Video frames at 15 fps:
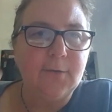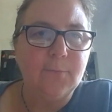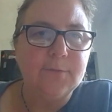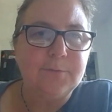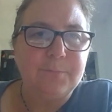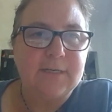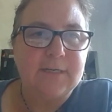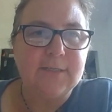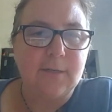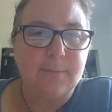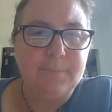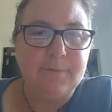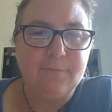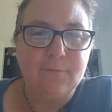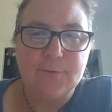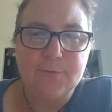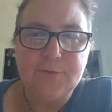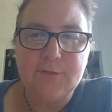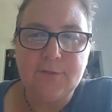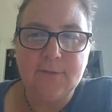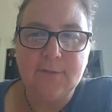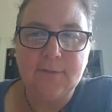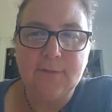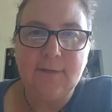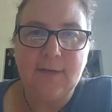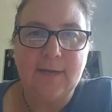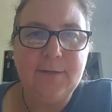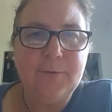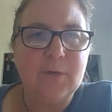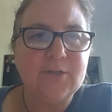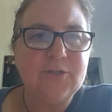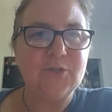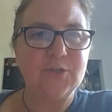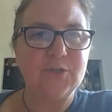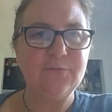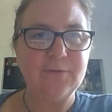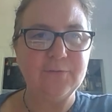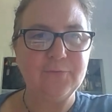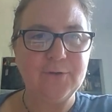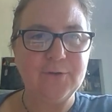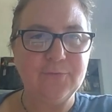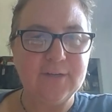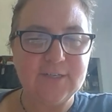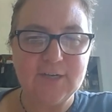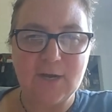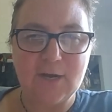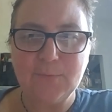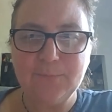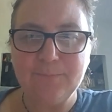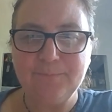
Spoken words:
was mixed up at first. Any questions, feel free to reach out.